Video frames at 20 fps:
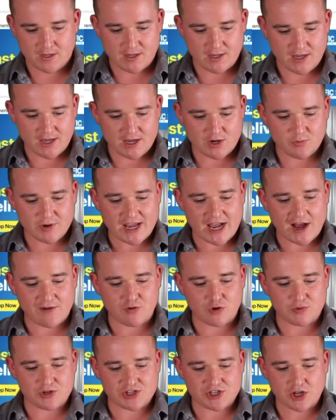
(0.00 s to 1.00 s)
And we have
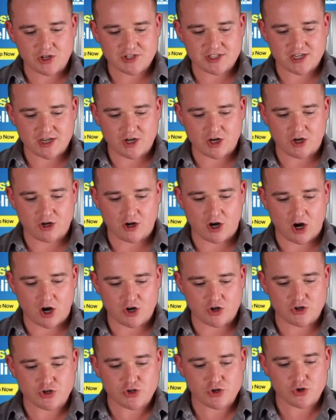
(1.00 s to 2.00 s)
our results here,
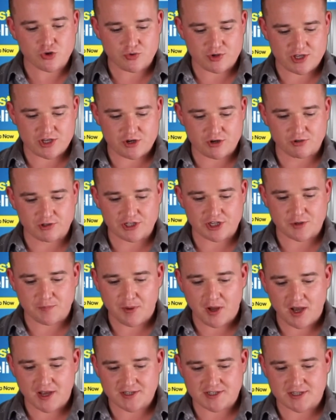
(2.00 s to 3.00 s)
our new yearly
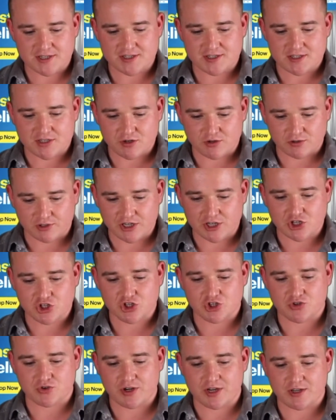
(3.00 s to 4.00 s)
deposits, yearly
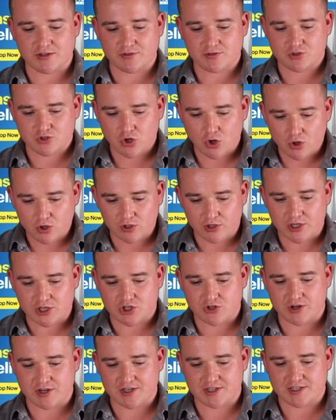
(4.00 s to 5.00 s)
interest rate, total
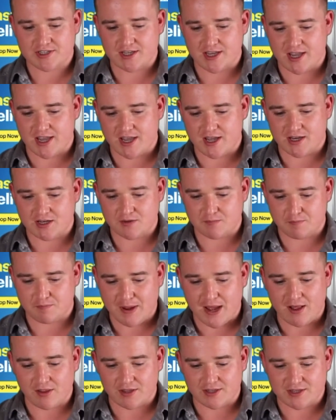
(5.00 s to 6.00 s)
interest, and
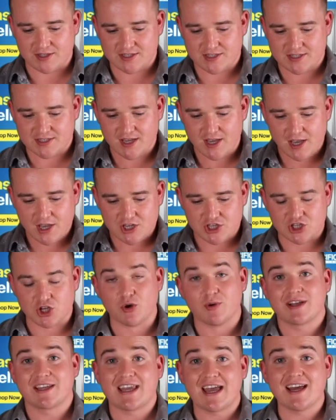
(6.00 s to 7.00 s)
balance.
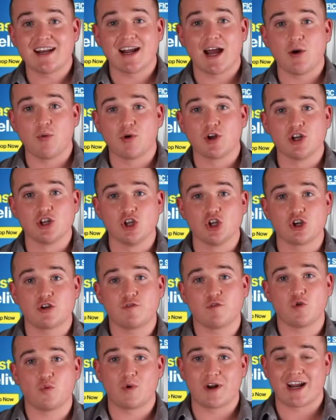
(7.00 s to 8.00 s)
So again, I want to look
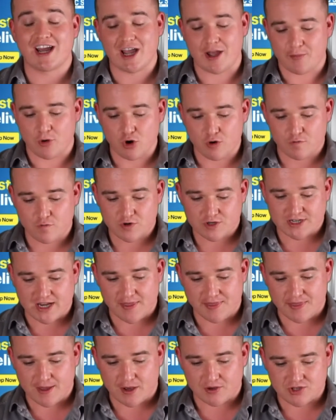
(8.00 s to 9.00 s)
for when I am over
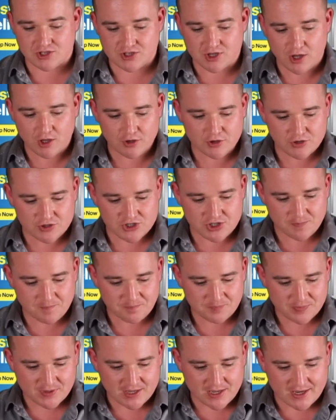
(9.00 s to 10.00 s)
ten thousand dollars.
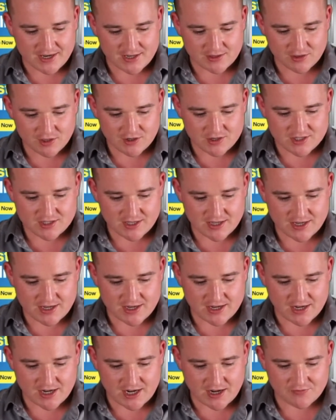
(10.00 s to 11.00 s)
And it looks
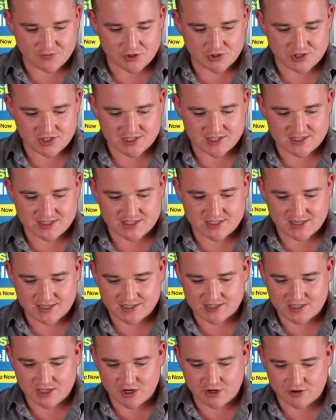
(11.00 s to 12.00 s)
like after
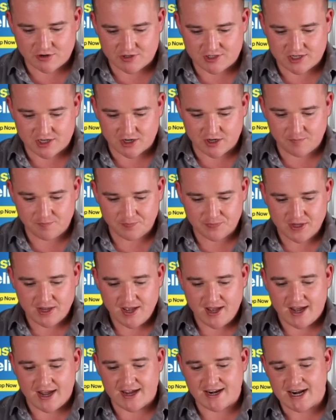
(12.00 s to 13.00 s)
six years here,
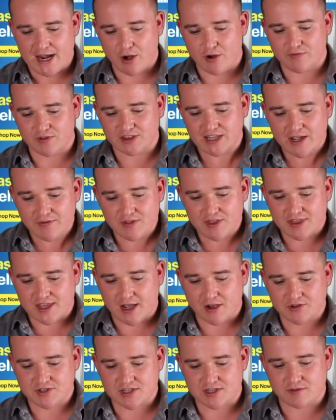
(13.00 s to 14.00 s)
I now have eleven
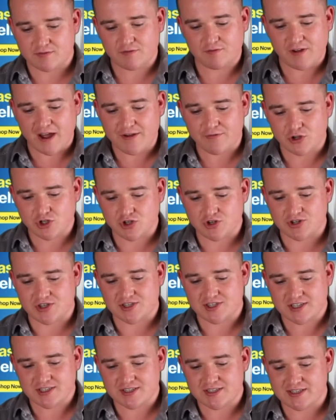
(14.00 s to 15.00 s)
thousand five hundred
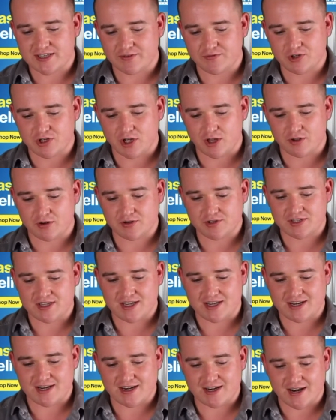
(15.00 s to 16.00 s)
sixty-seven dollars
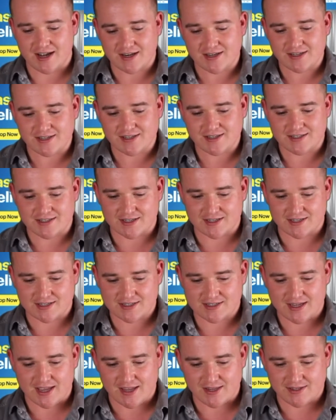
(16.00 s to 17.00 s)
and ninety-six
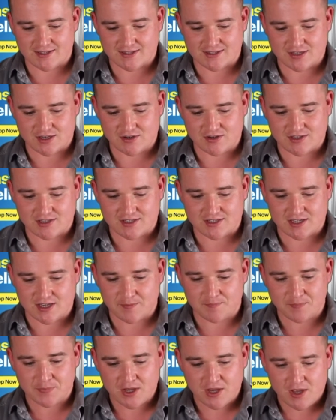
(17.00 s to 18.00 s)
cents. And you can
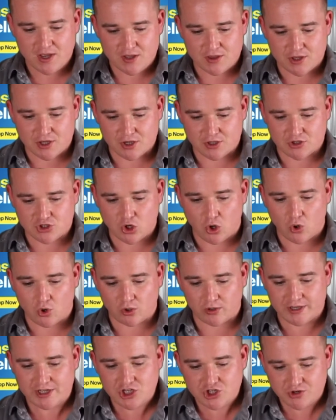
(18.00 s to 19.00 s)
see the
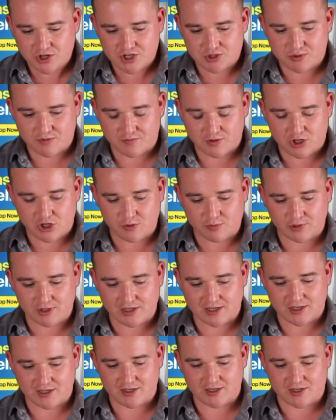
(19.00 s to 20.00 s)
total interest we've
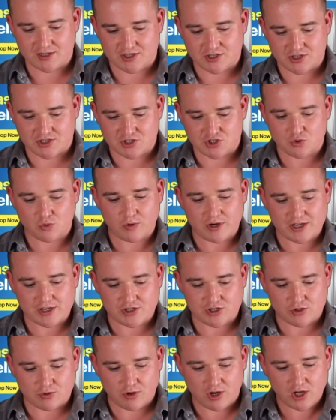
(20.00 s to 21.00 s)
accumulated is
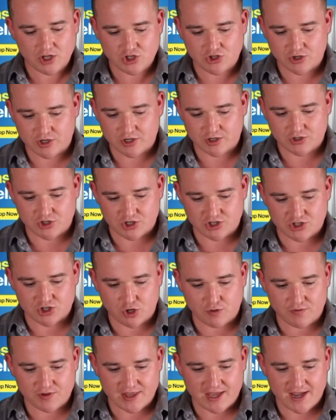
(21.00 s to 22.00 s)
twenty-two hundred, just
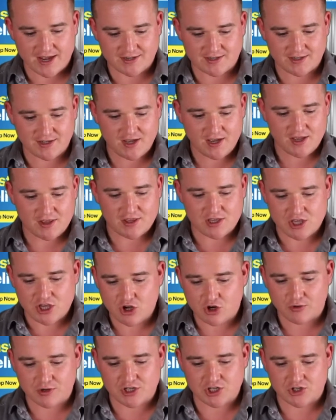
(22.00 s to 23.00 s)
over that, the
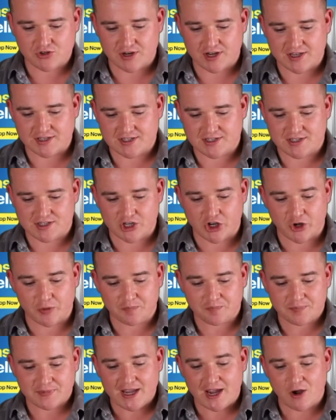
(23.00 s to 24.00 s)
year interest. So
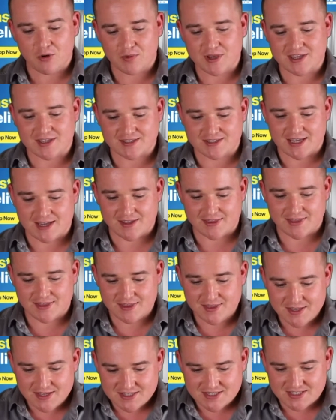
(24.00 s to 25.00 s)
now we can
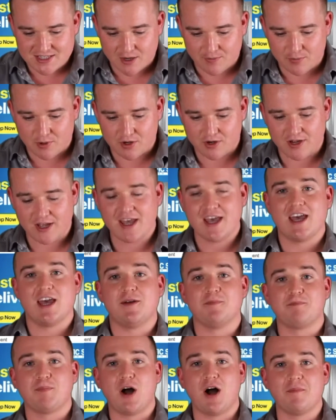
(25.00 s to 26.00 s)
take this number
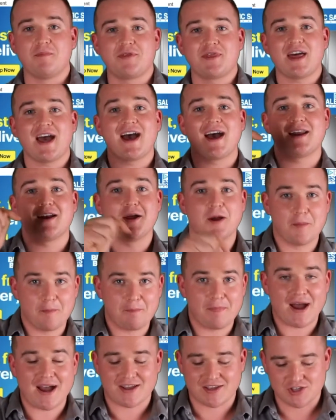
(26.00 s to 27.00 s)
and pump that
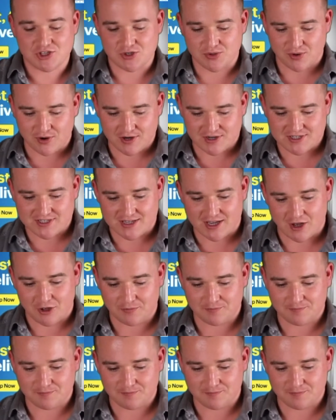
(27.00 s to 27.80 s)
back into our Excel.